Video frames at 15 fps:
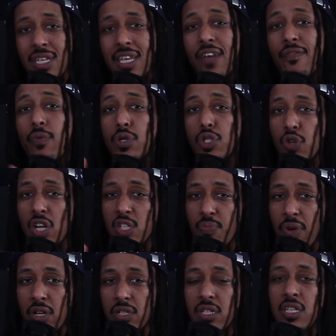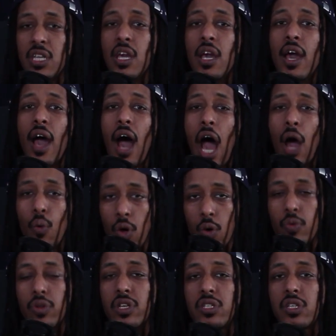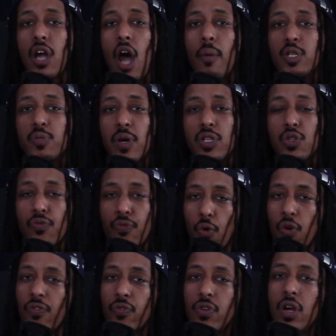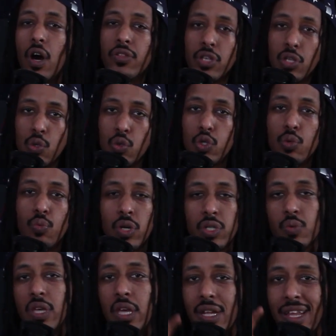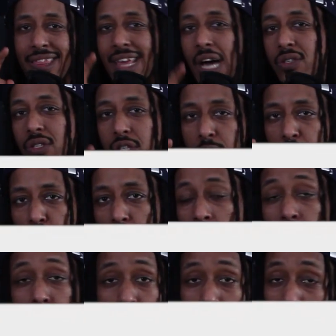again, for transparency, I will release the comedy special for free on the YouTube once we hit 1,000 subscribers.